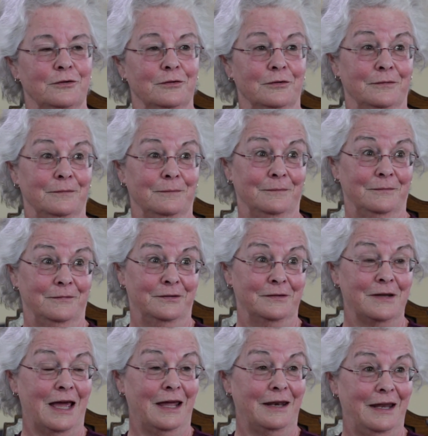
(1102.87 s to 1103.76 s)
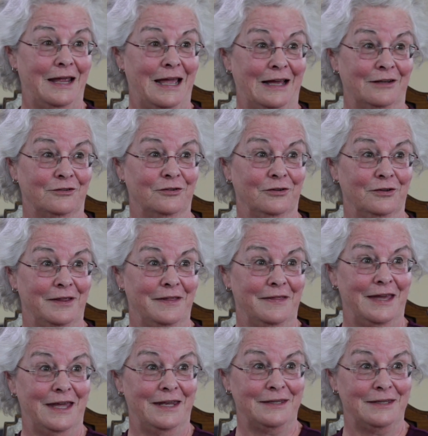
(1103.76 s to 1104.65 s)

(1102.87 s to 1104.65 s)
Or it's not actually that